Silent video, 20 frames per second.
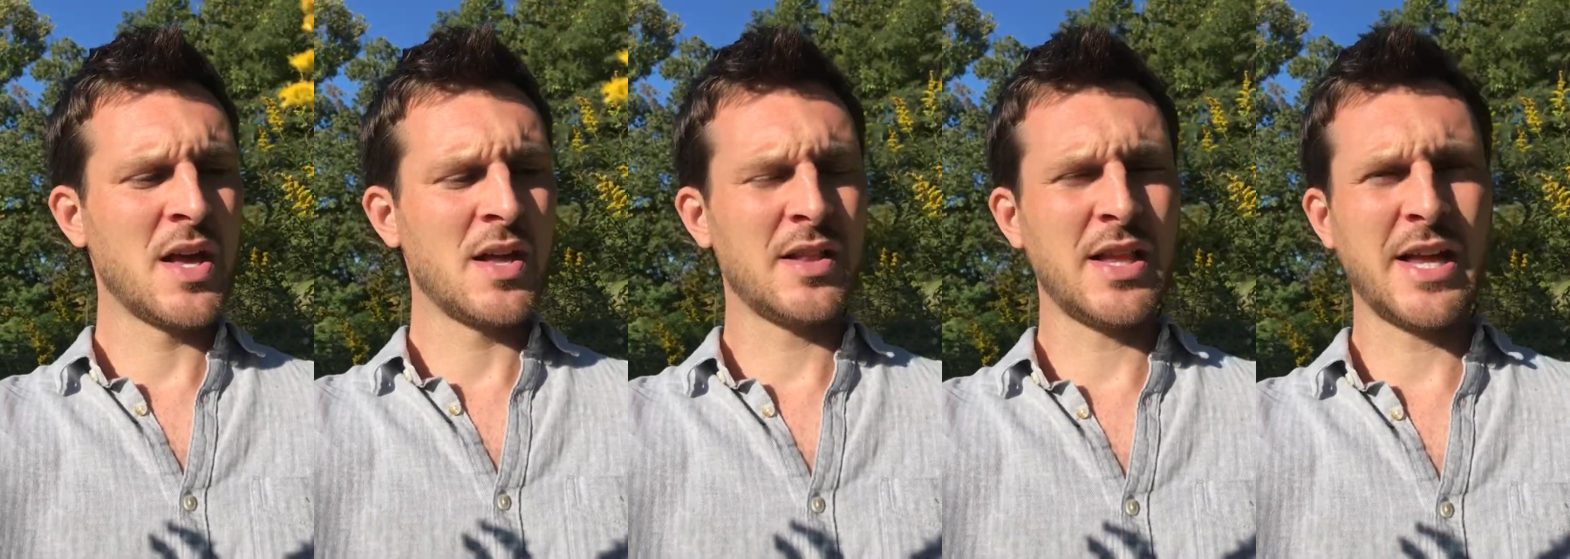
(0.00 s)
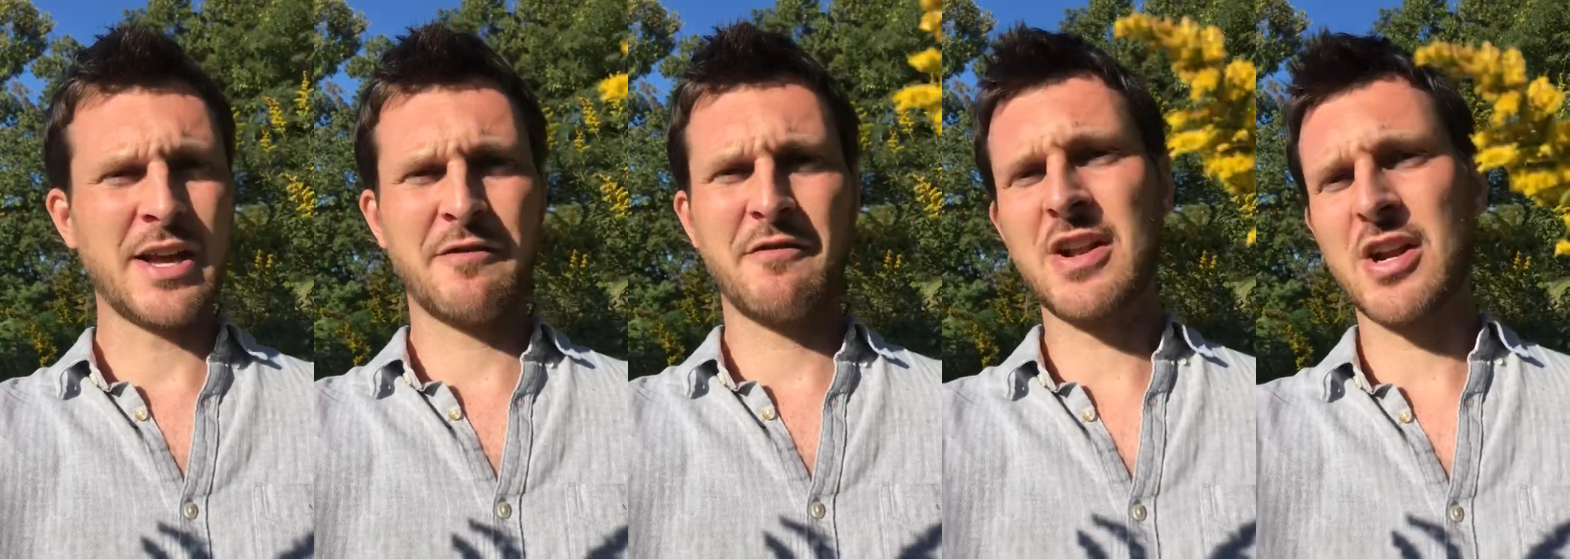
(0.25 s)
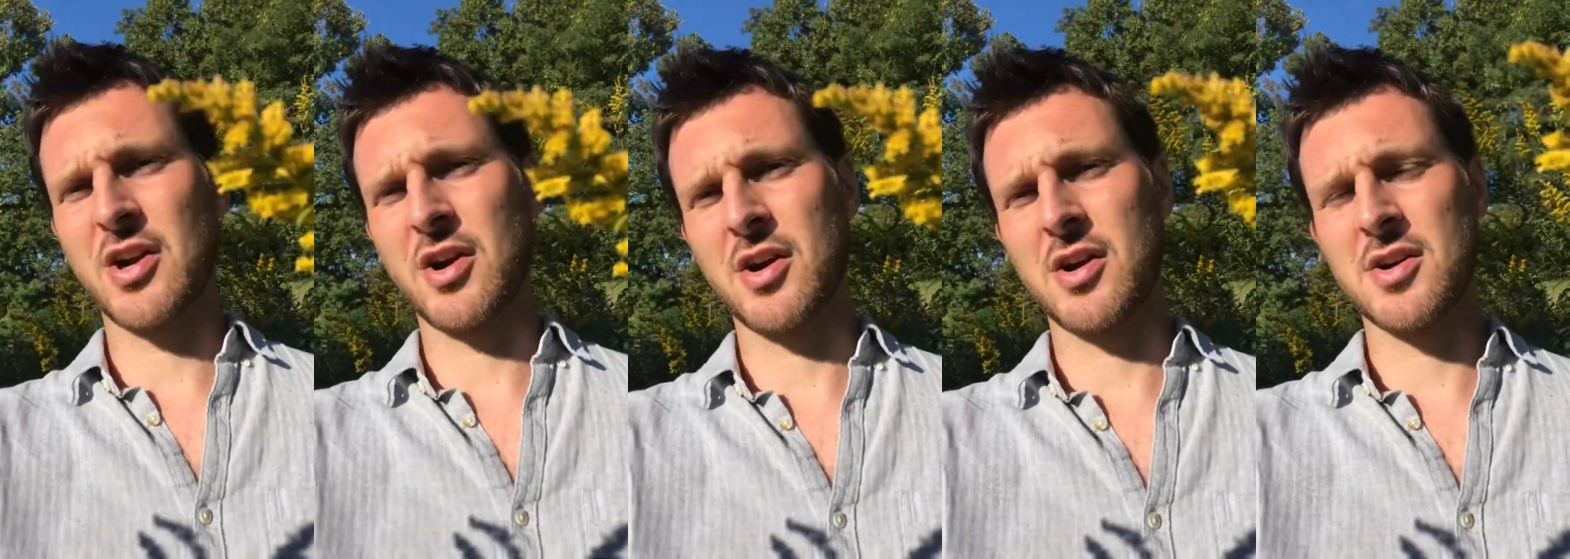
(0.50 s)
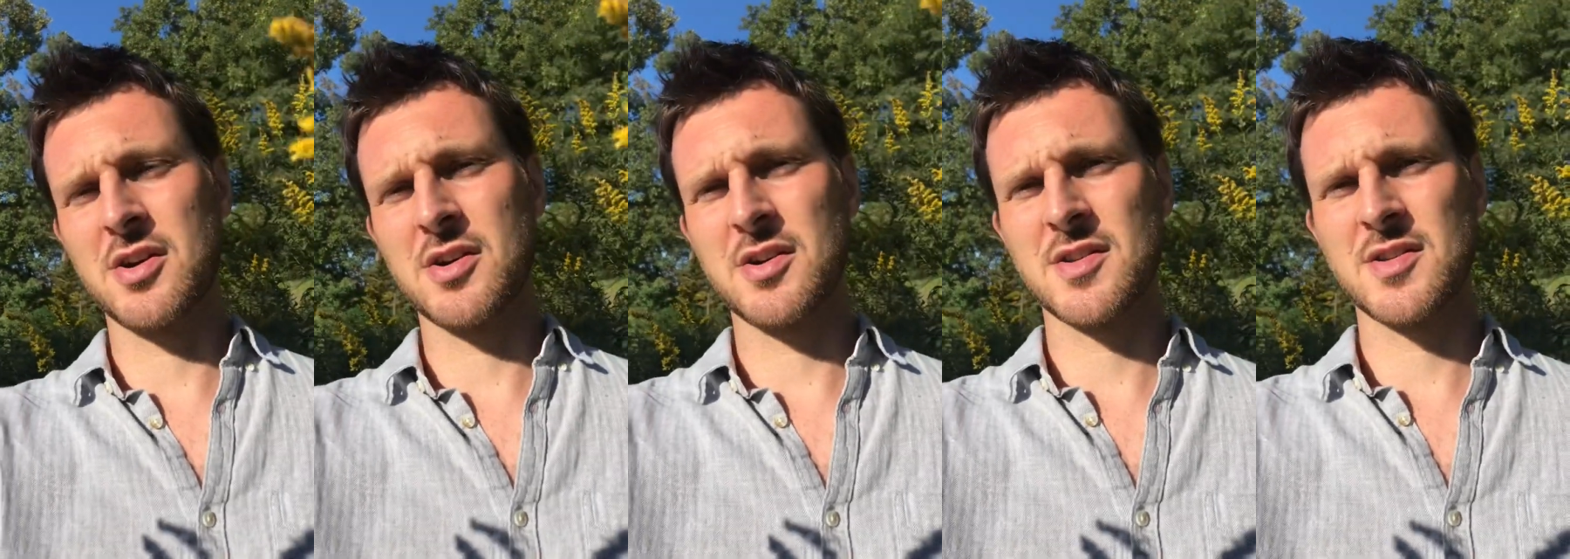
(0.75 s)
like
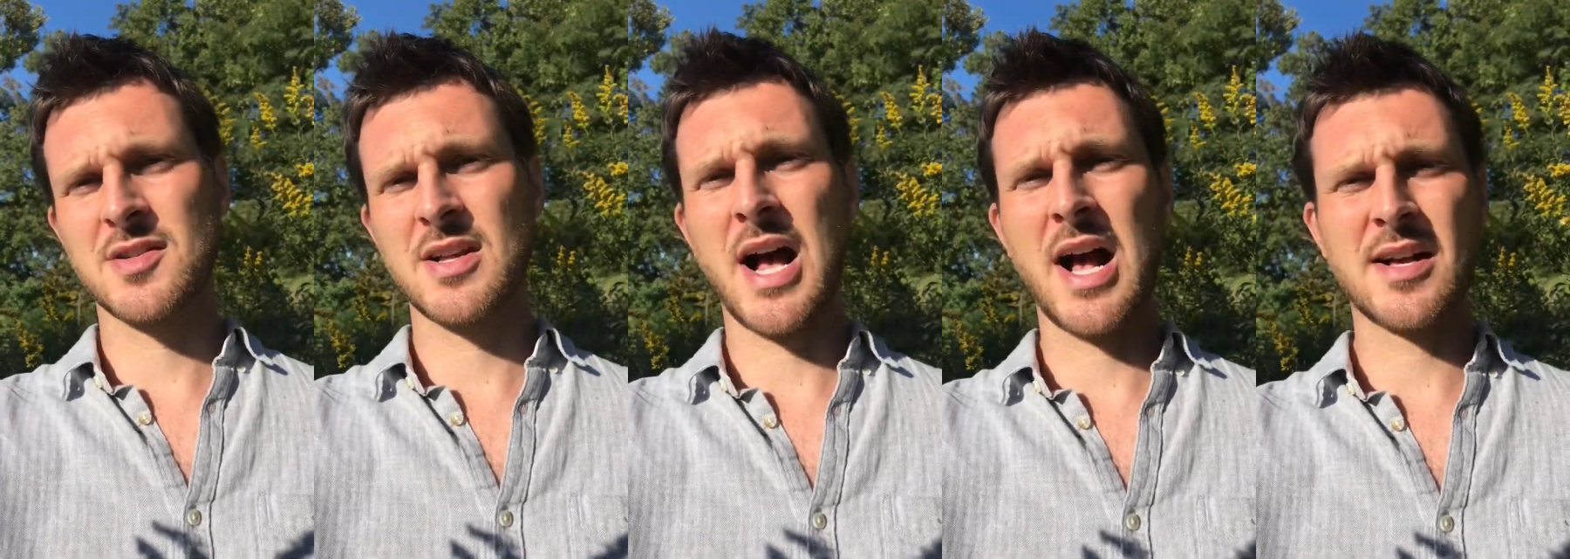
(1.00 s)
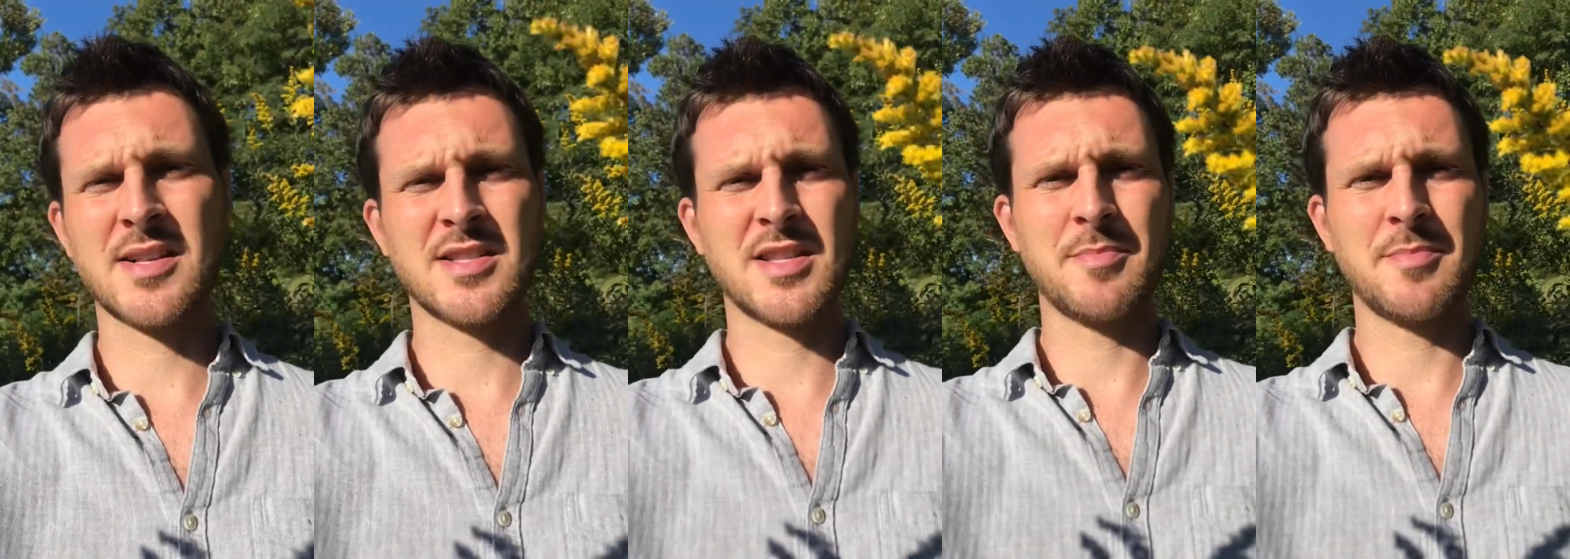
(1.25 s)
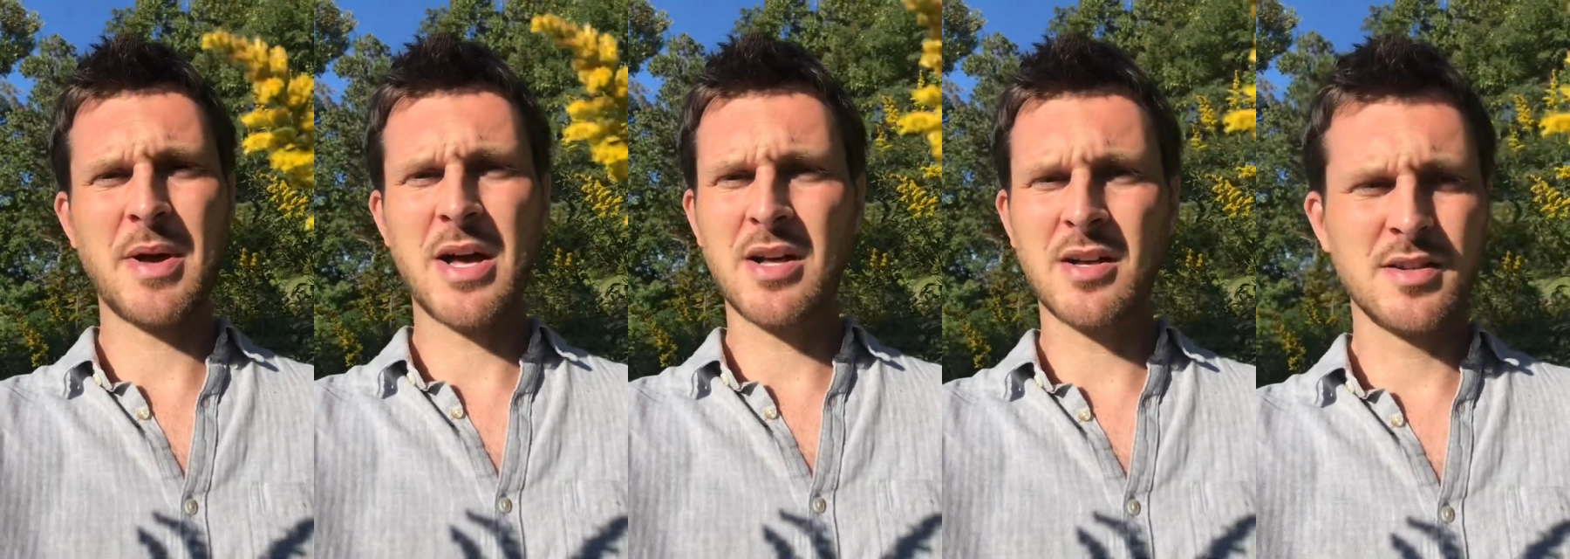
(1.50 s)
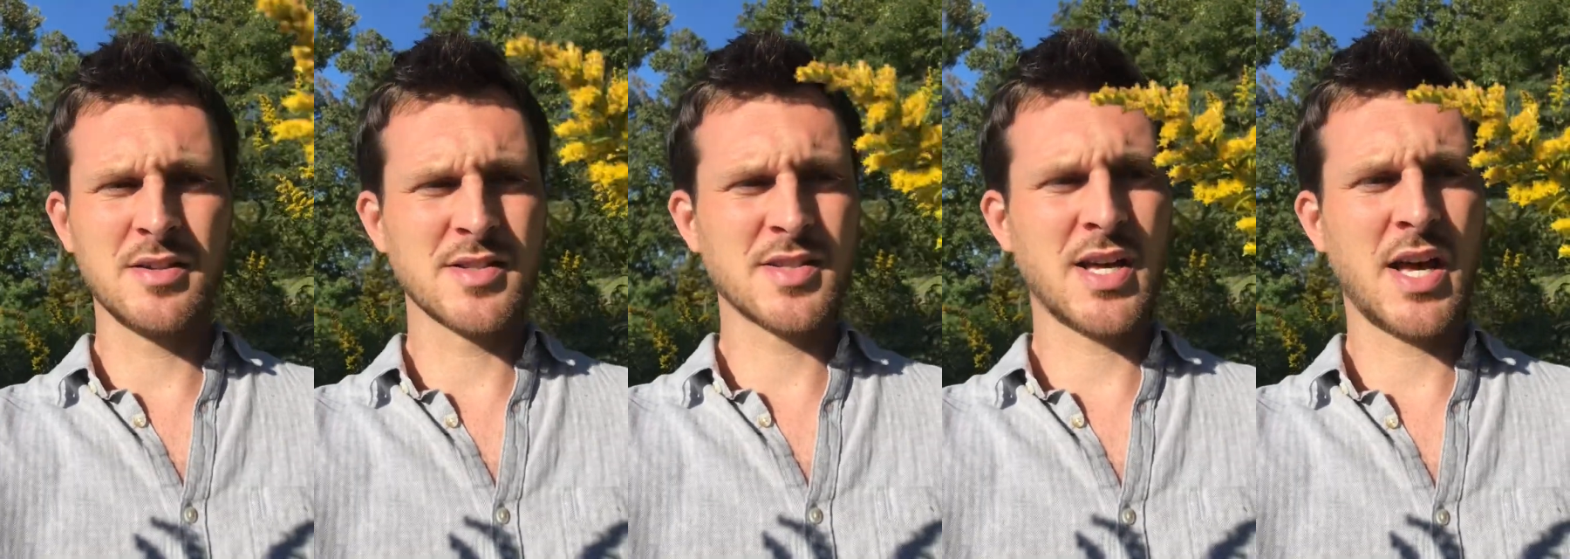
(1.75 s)
vinegars,
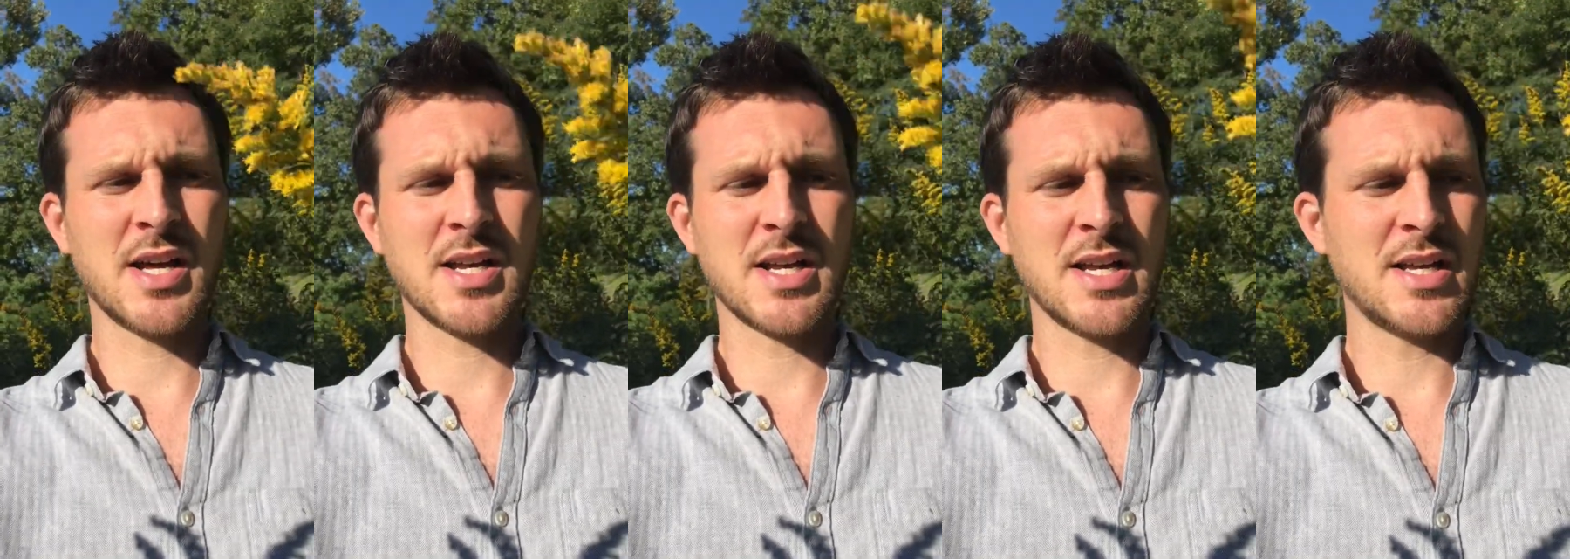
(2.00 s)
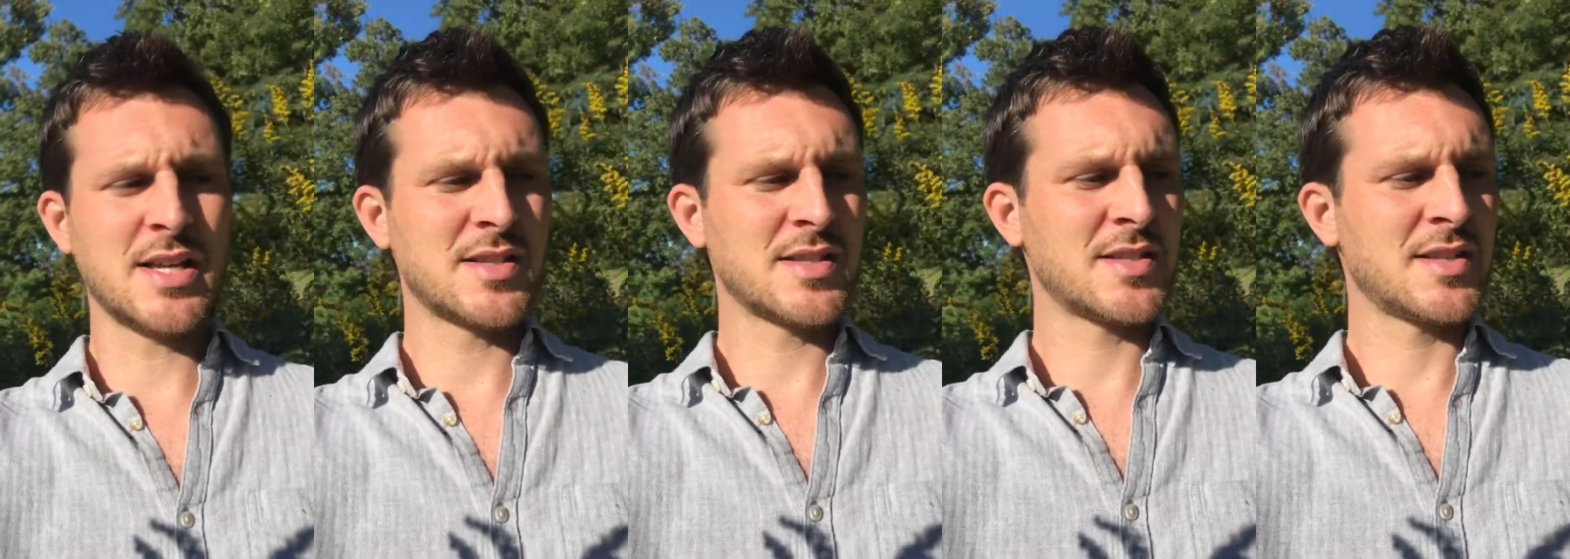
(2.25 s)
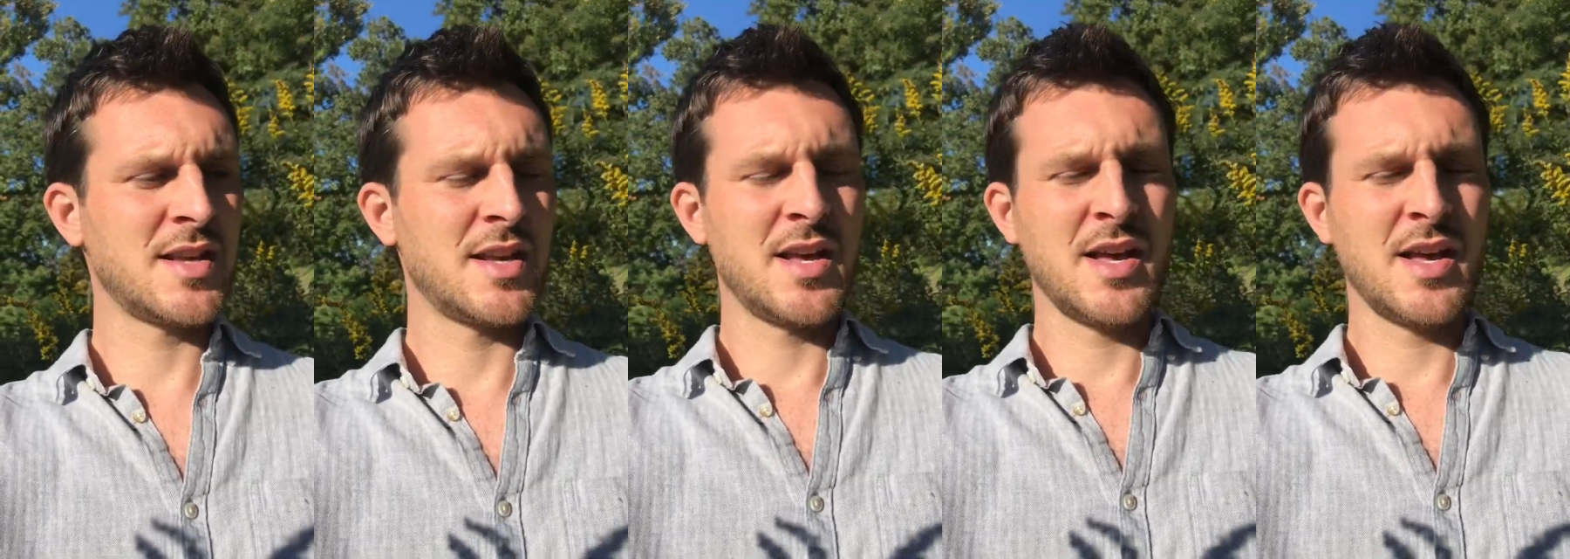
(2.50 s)
oxymels, honeys,